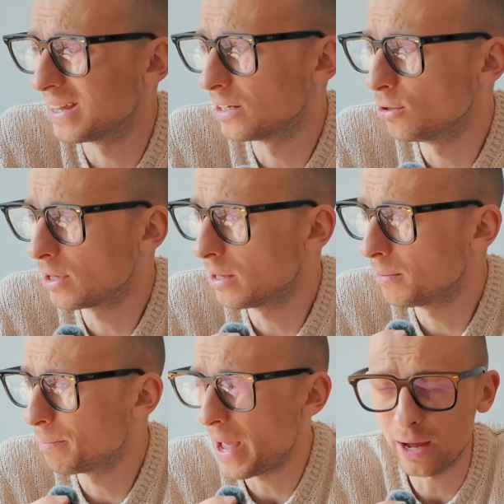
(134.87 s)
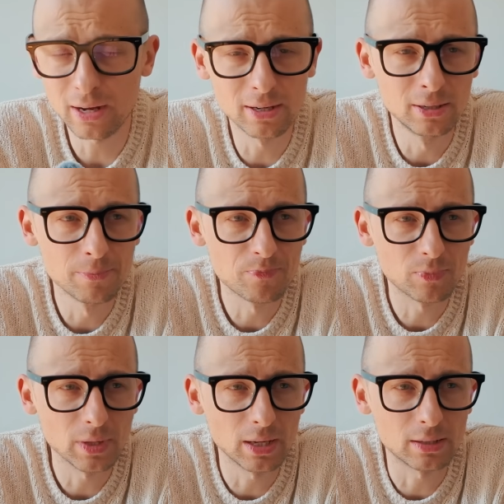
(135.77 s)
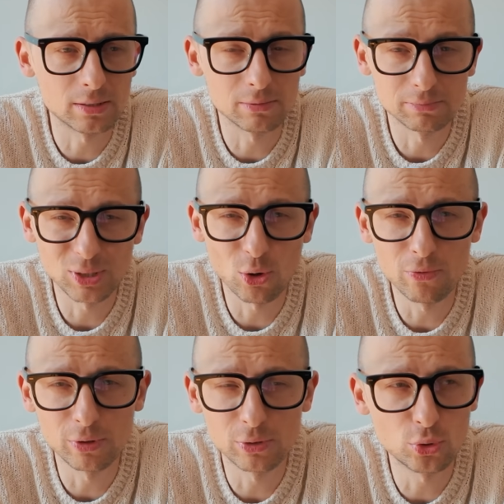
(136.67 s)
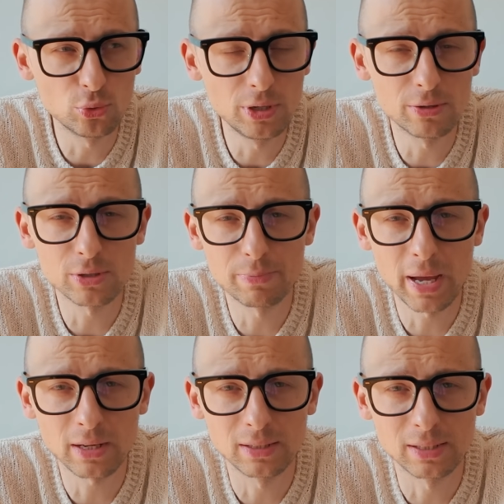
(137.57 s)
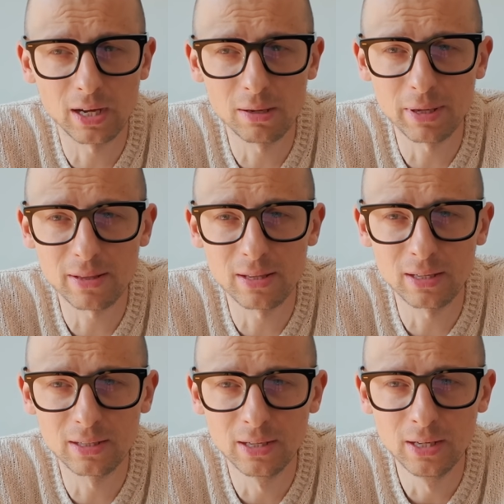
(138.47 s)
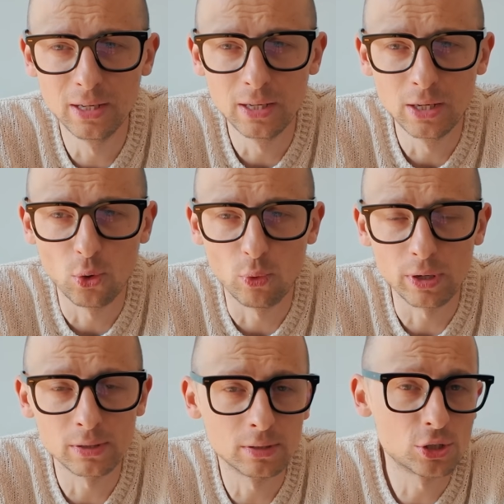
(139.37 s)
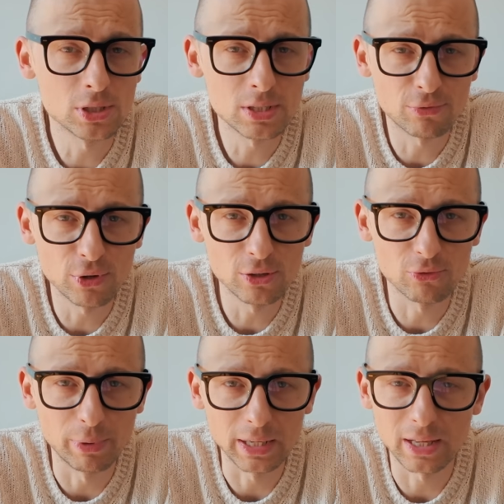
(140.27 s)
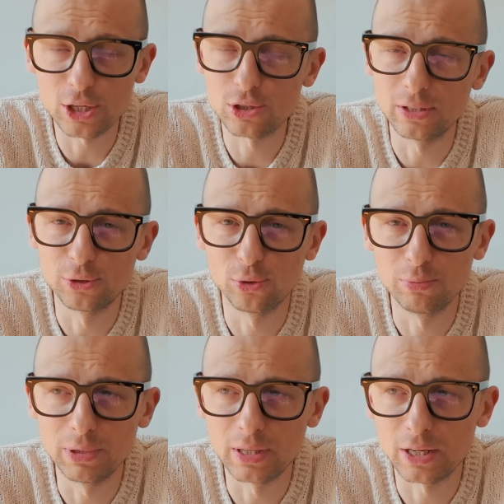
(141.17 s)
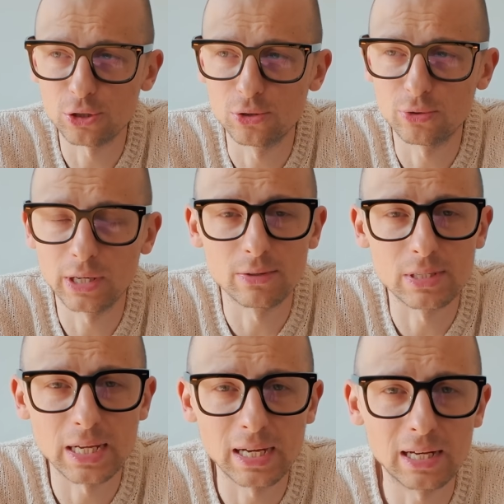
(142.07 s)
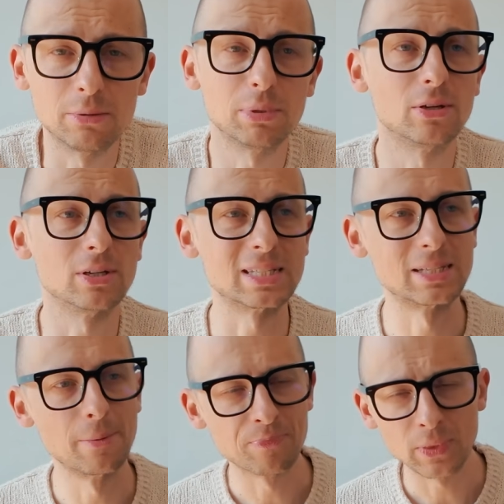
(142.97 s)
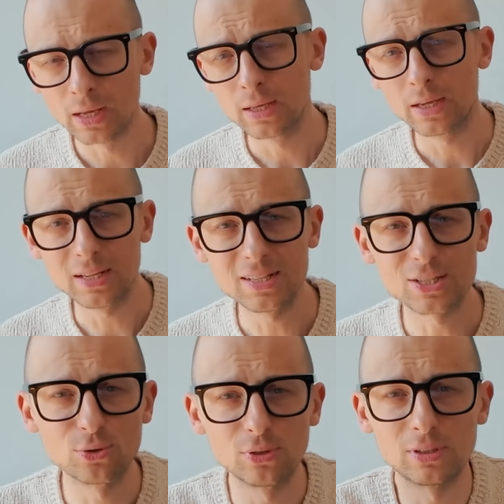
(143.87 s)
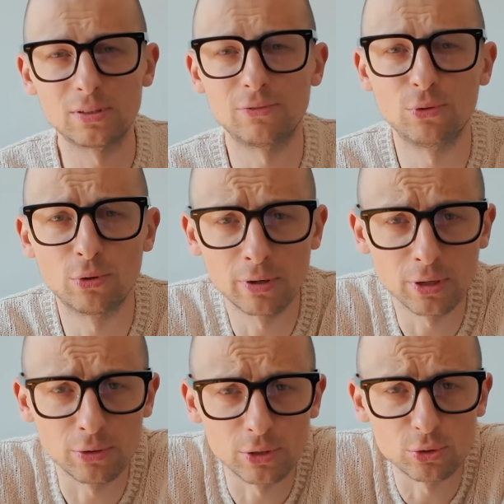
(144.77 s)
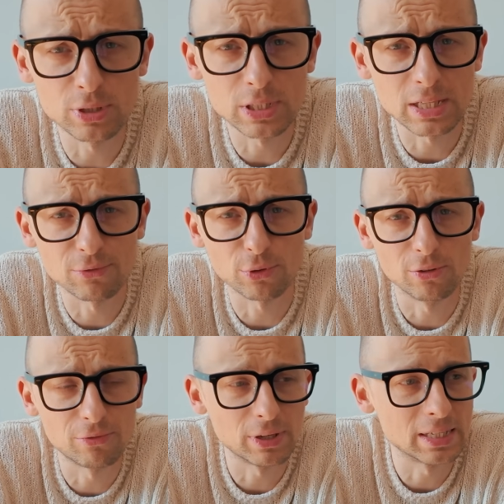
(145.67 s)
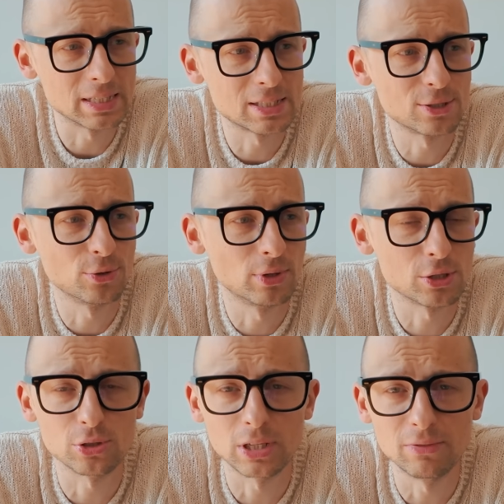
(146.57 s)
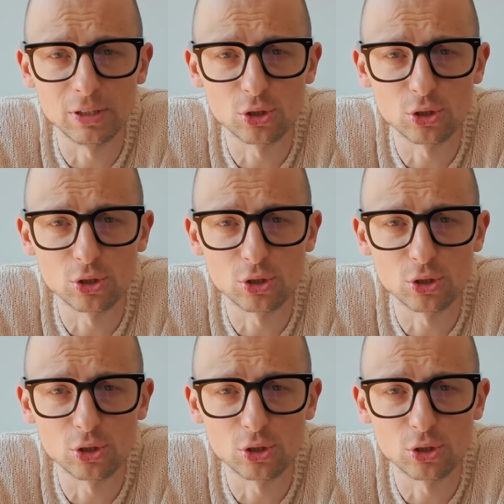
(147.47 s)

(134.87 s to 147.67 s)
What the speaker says: And looking back at over 2 years back in time, I think, when just a friend of mine casually told me that I should try out cycling because it is good for your endurance and for your fitness, so I should give it a